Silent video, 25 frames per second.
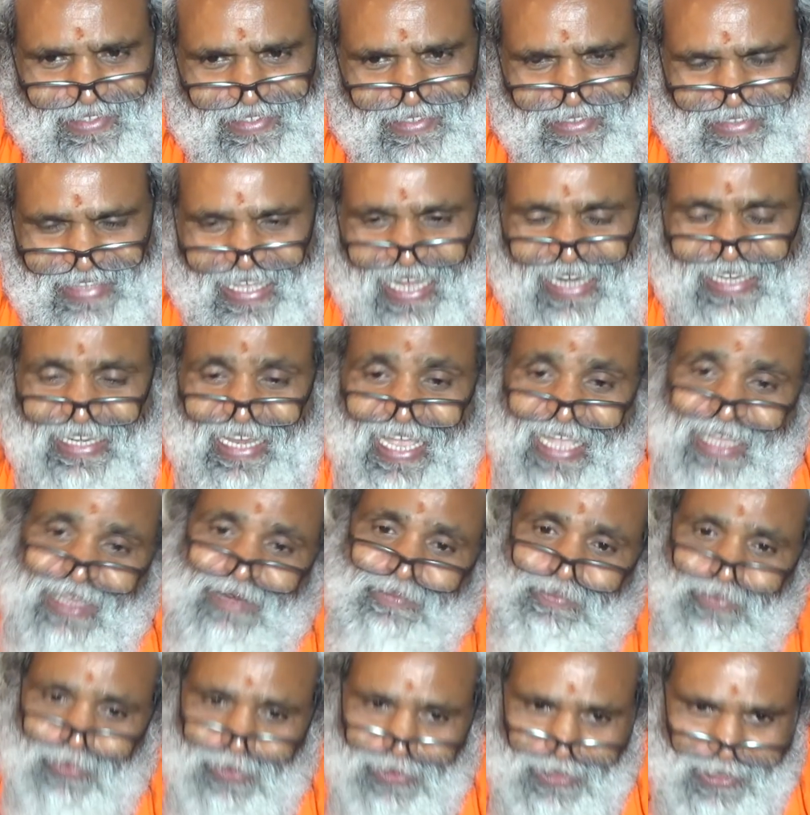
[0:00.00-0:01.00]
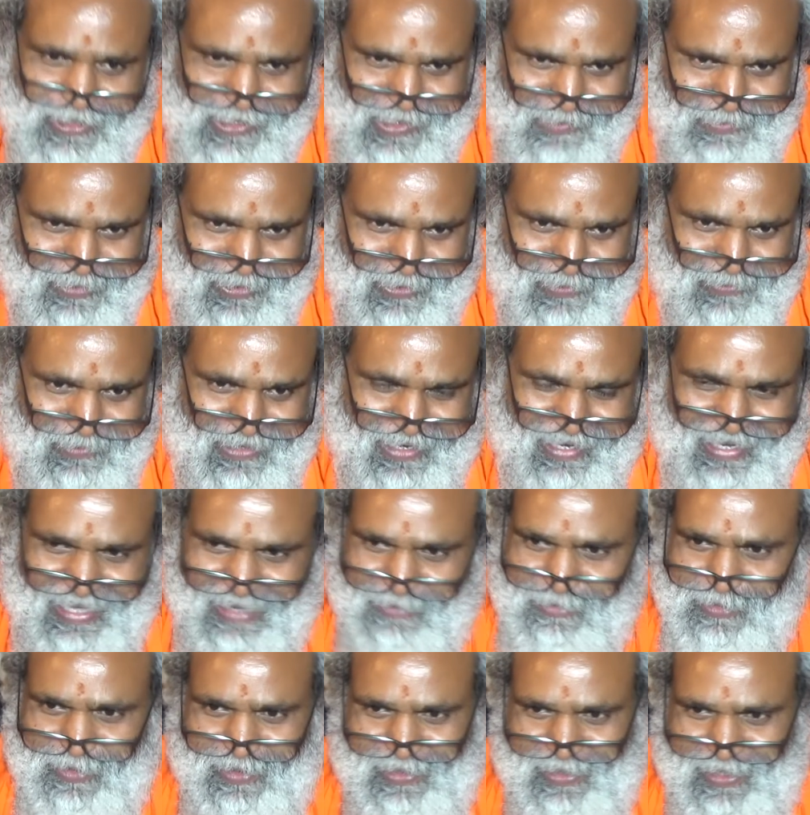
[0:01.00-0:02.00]
That iron pulls some other one.
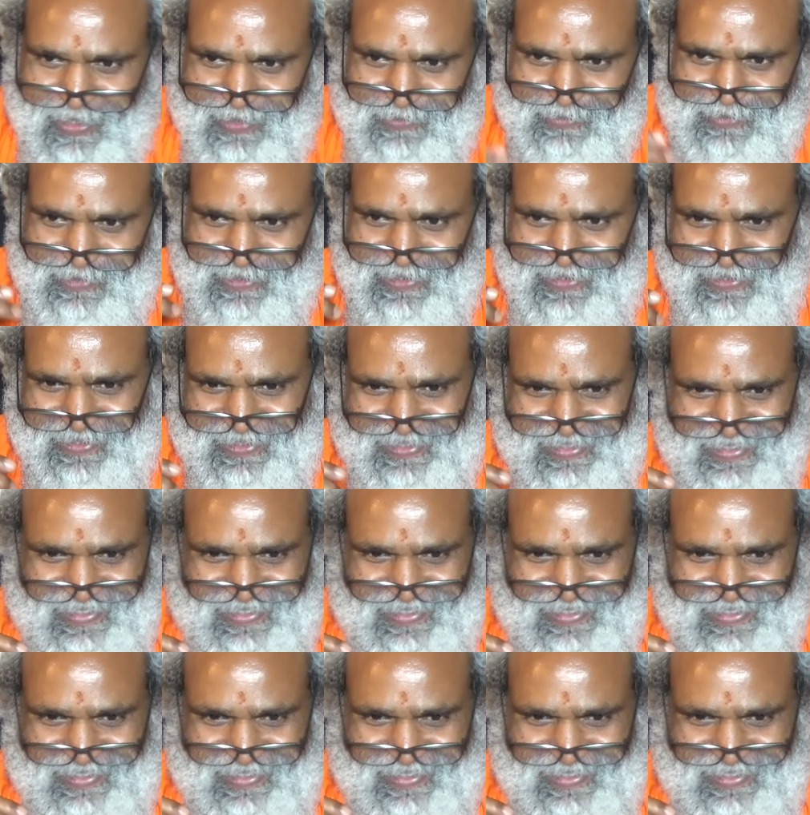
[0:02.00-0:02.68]
Have you not observed?